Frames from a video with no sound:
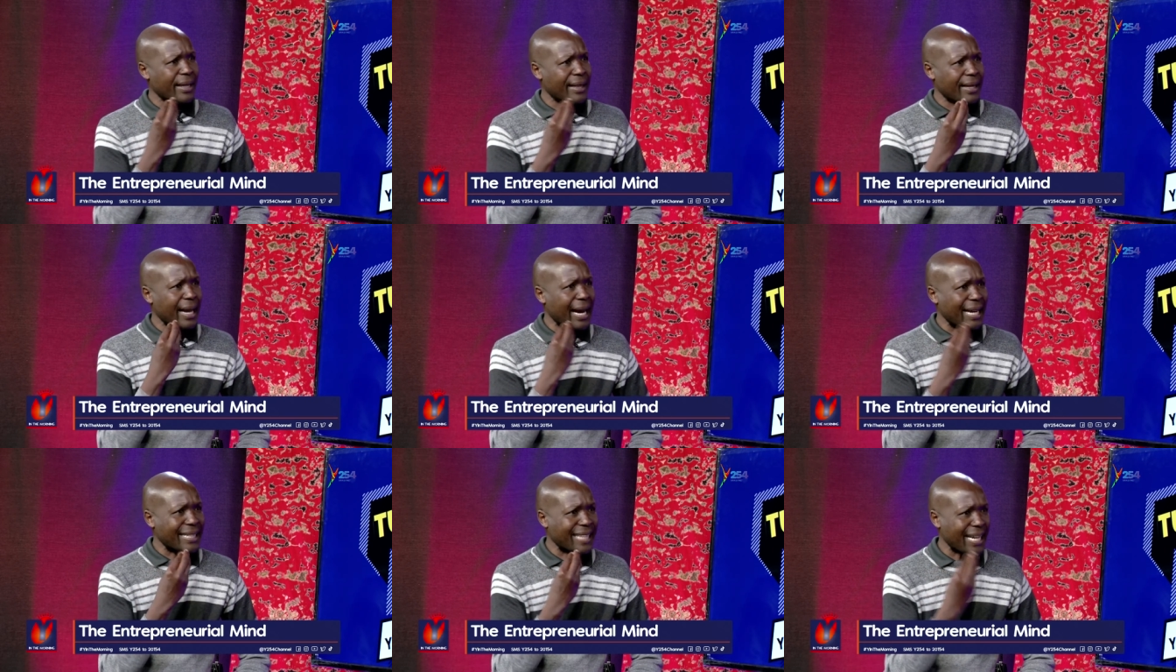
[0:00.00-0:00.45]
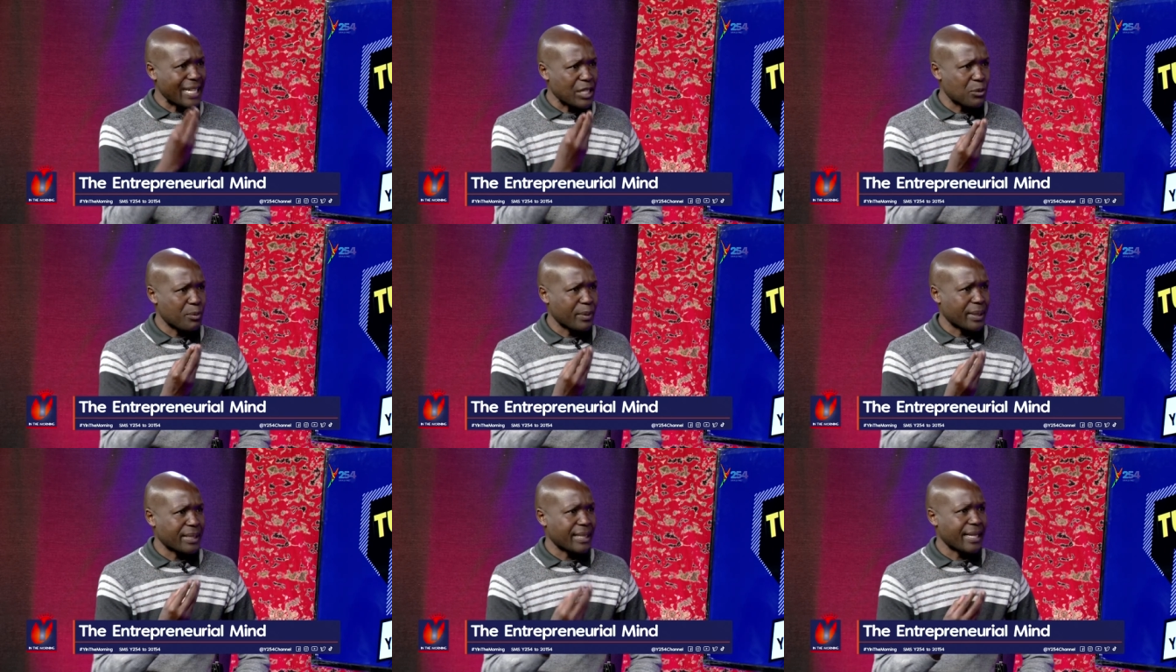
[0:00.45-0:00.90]
the
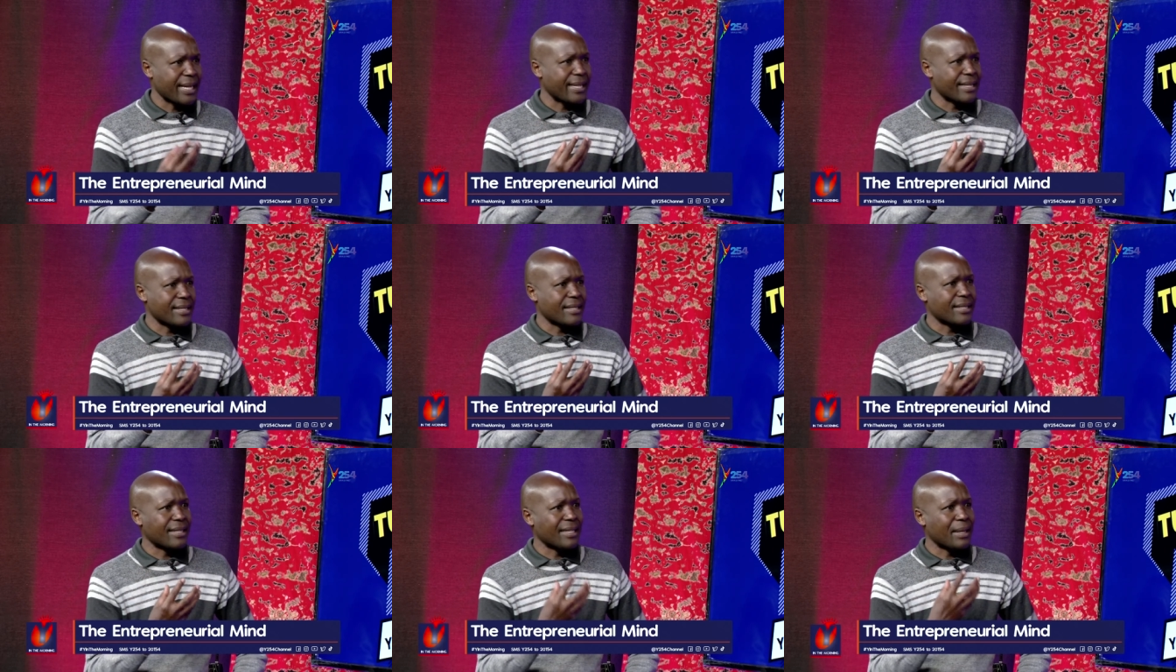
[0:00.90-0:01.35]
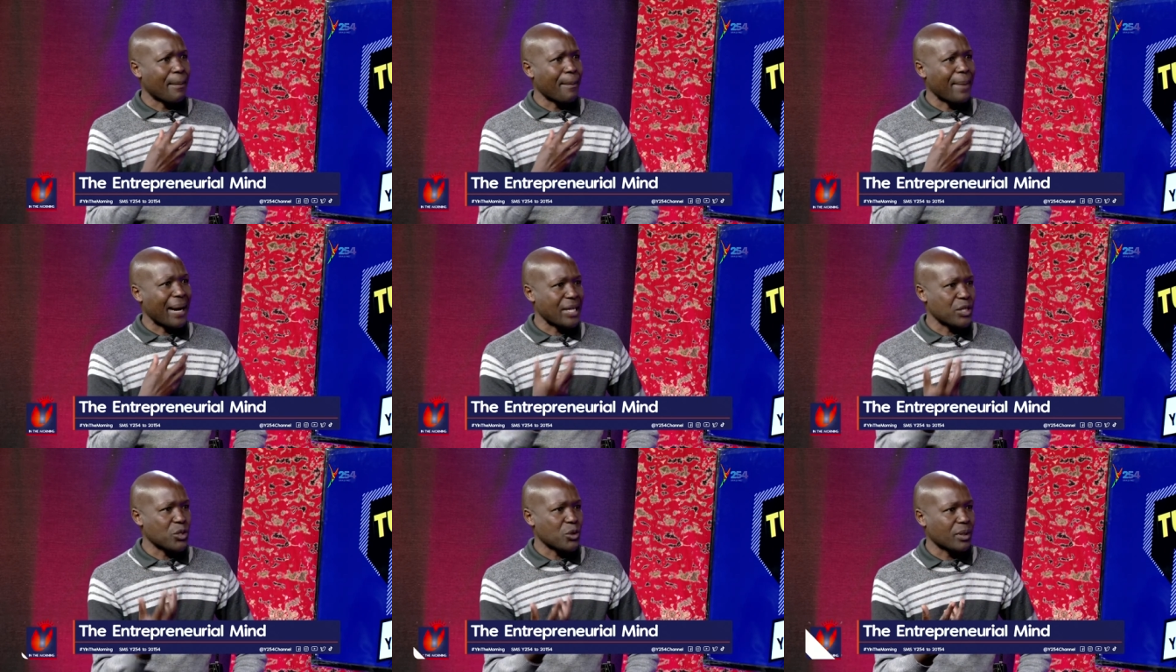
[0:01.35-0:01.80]
attachment is the
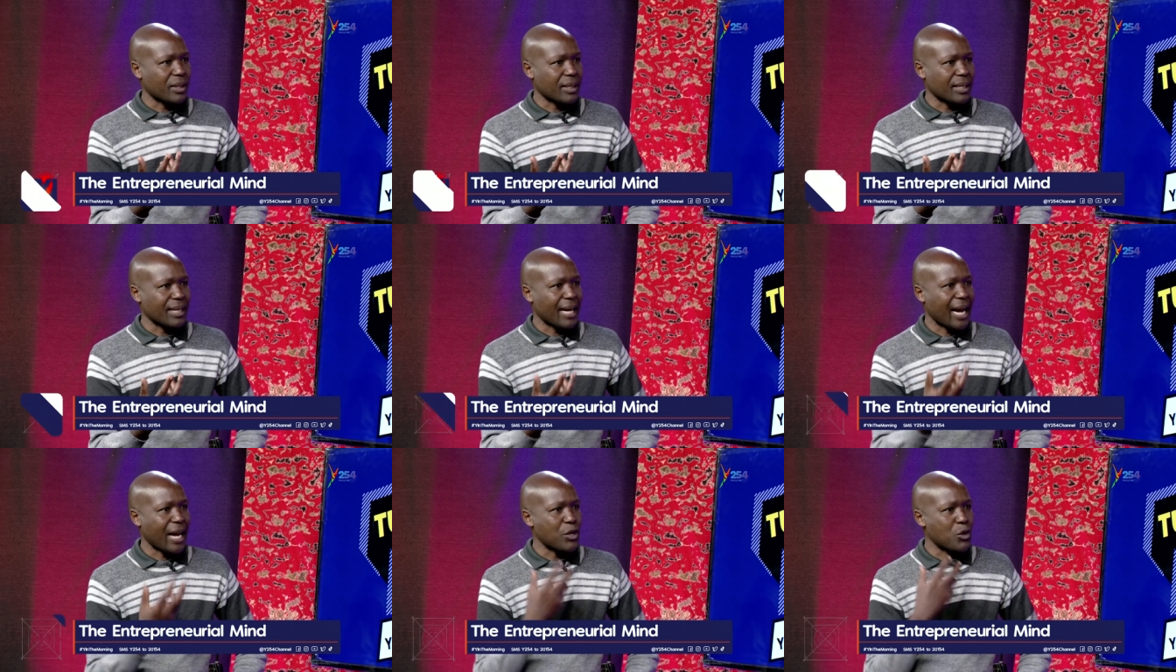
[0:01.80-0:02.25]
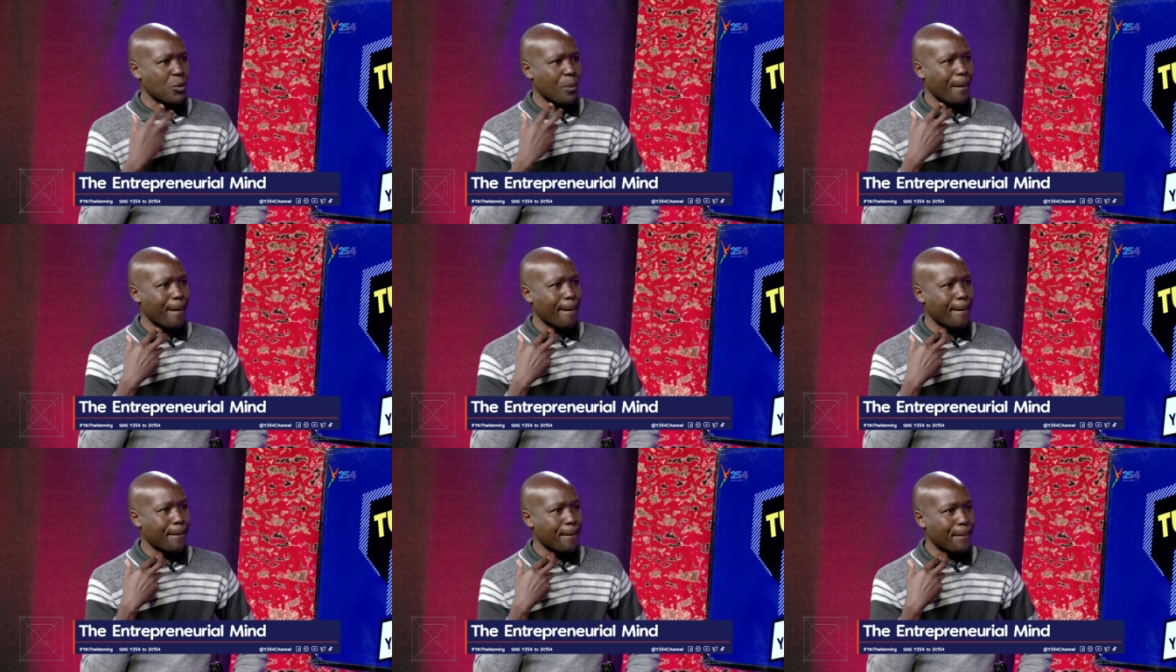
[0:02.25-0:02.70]
passion. Are you
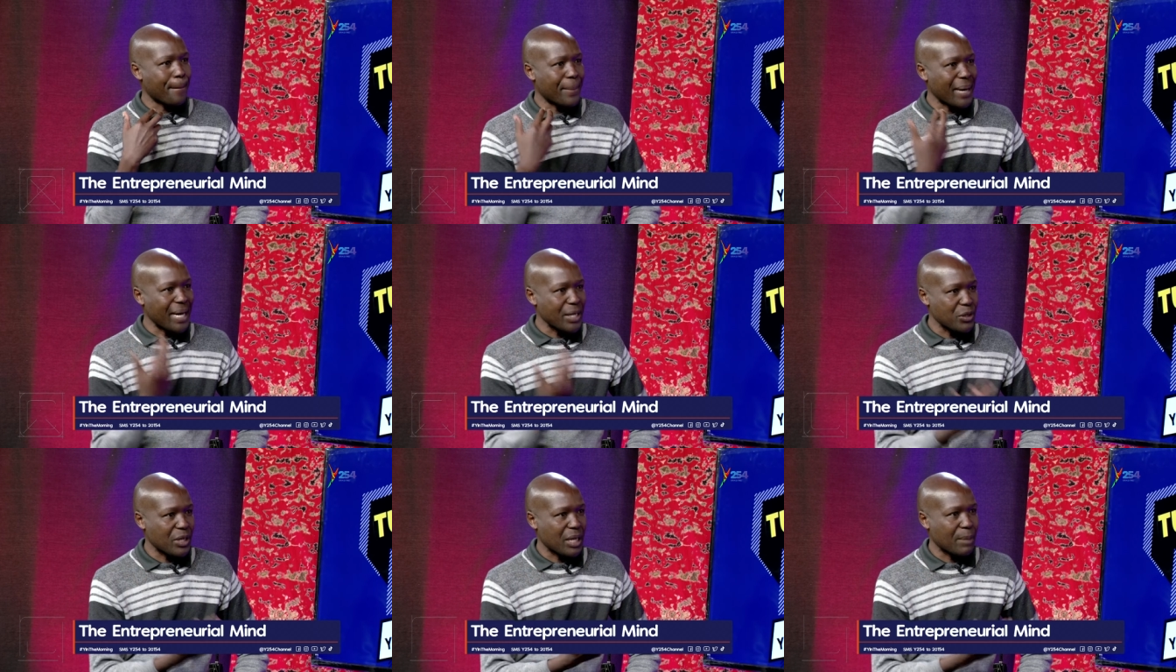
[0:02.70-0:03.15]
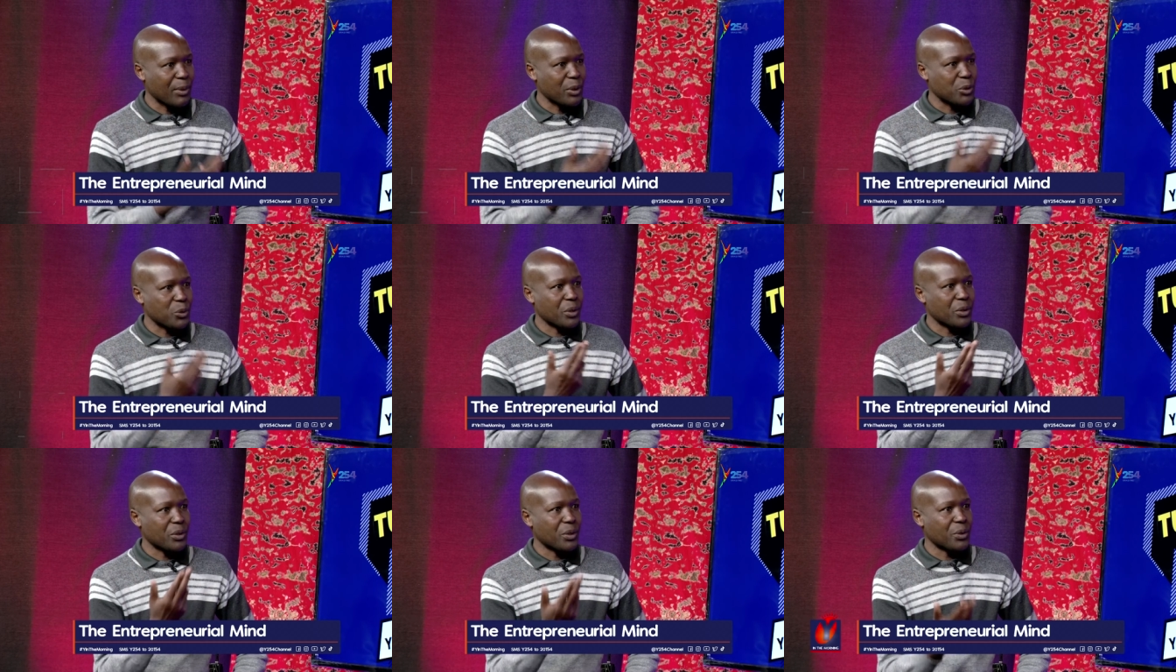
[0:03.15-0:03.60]
passionate
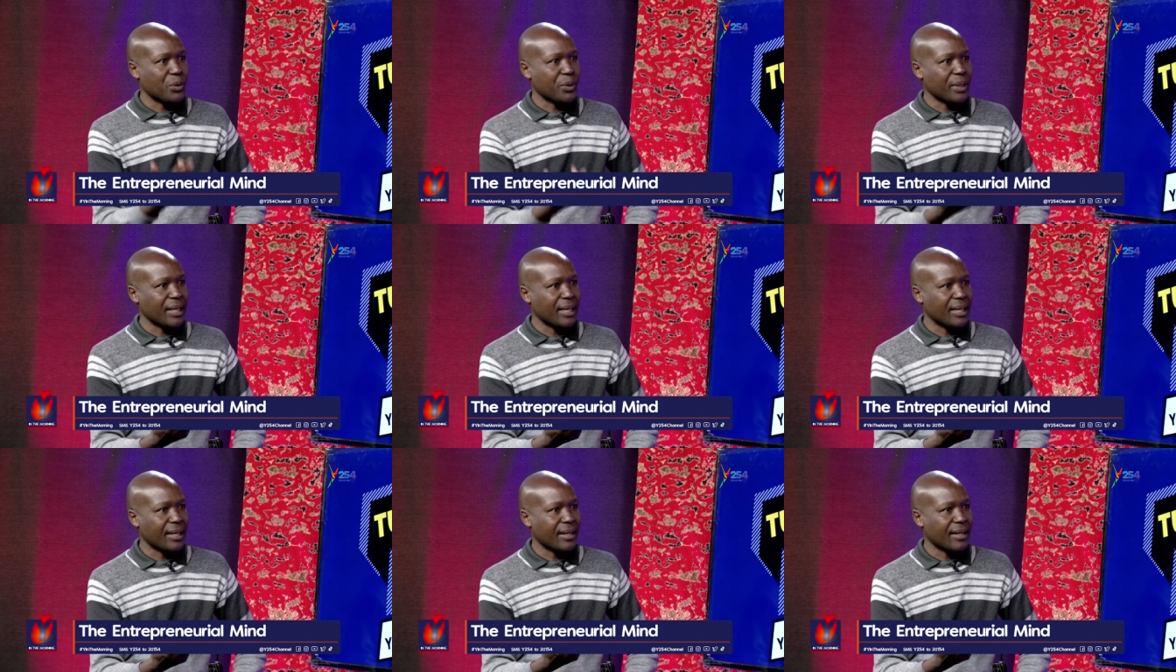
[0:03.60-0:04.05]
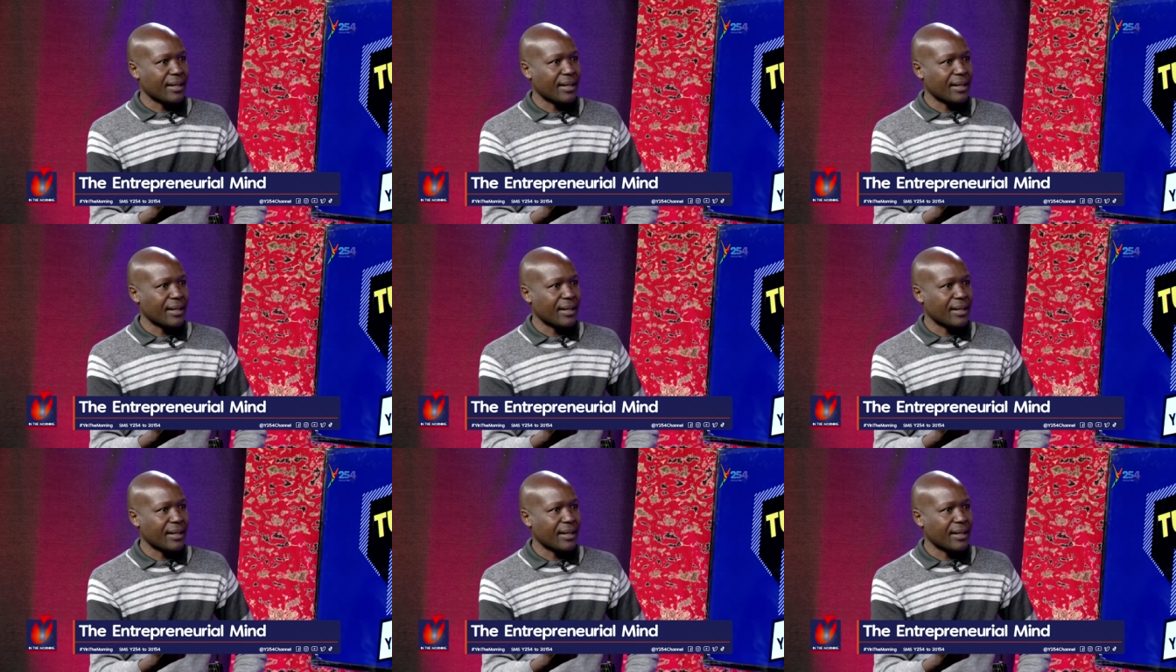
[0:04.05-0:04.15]
about what you're doing?